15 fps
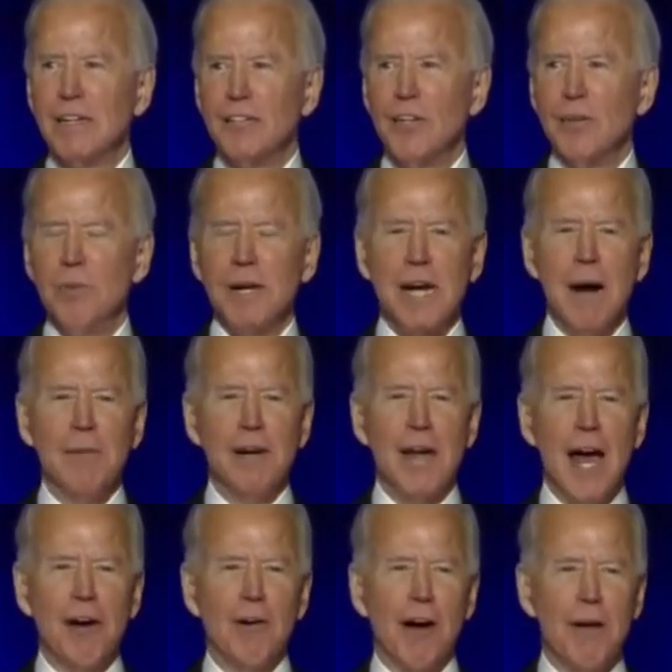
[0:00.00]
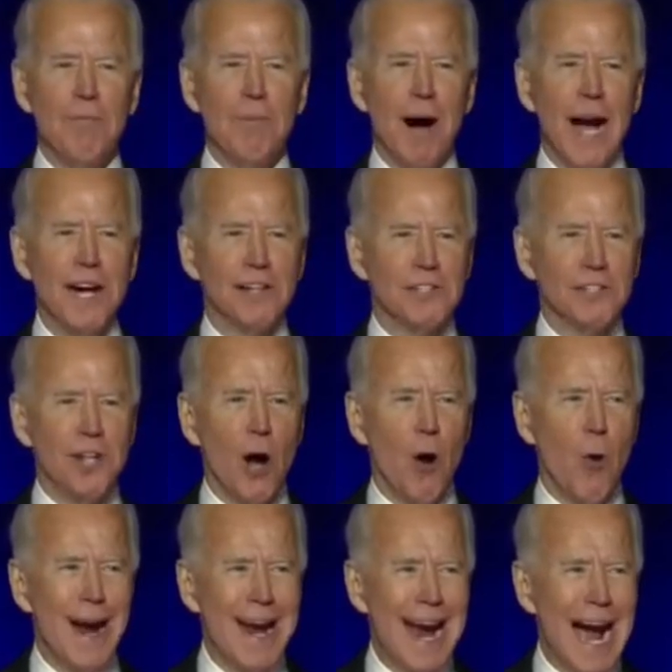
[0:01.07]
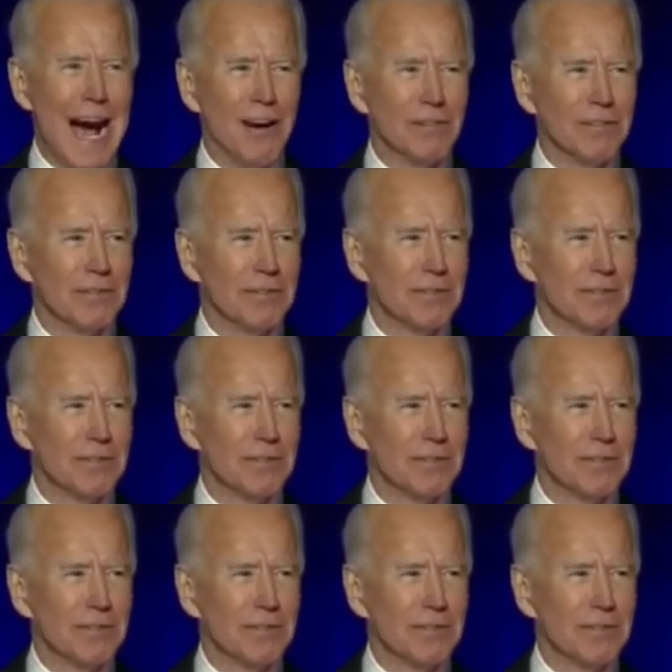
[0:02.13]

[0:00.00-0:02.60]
you become an honorary Biden, there's no way out.